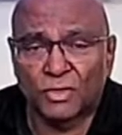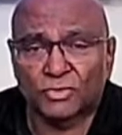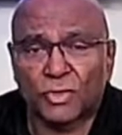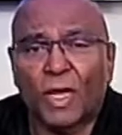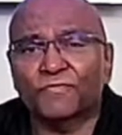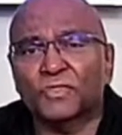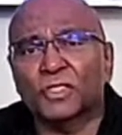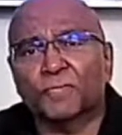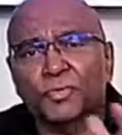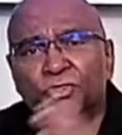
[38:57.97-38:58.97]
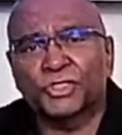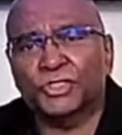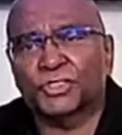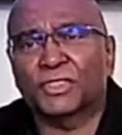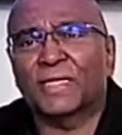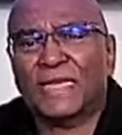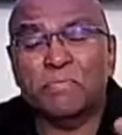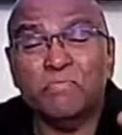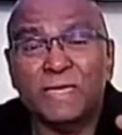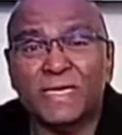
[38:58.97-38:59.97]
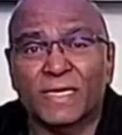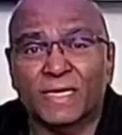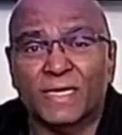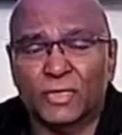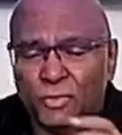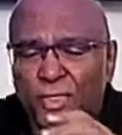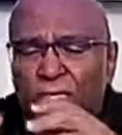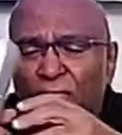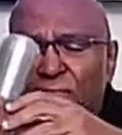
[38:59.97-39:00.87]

So after the procedure is done, immediately you'll get a